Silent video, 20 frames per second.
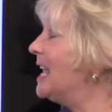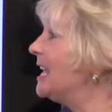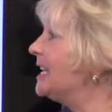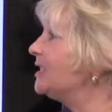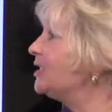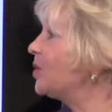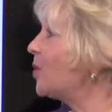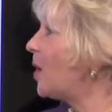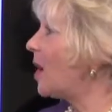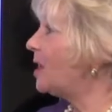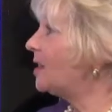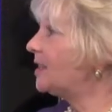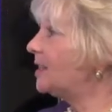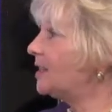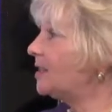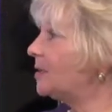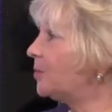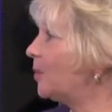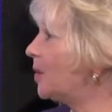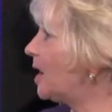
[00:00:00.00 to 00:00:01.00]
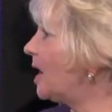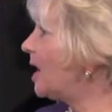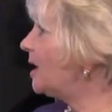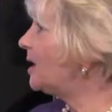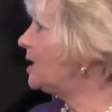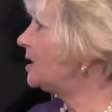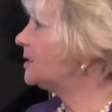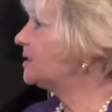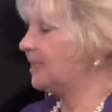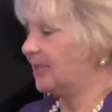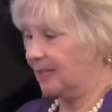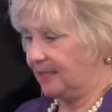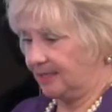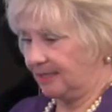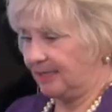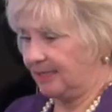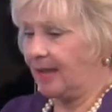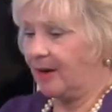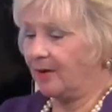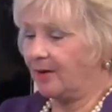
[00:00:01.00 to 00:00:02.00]
it's quality of the product,
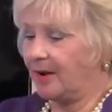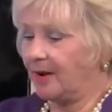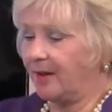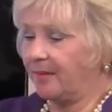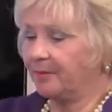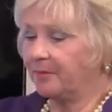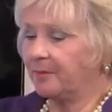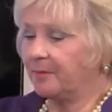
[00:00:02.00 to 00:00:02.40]
etc.